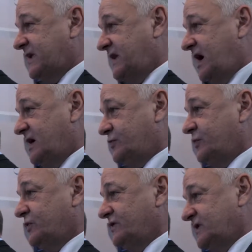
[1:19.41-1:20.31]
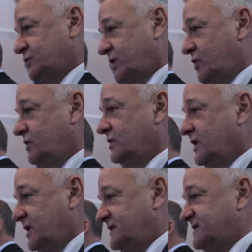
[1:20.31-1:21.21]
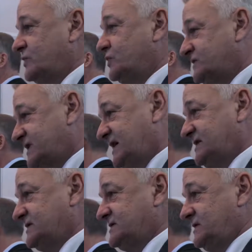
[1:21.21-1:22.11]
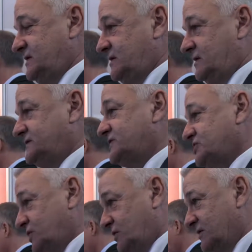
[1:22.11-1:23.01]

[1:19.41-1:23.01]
and now I propose that we go on some use case on the show.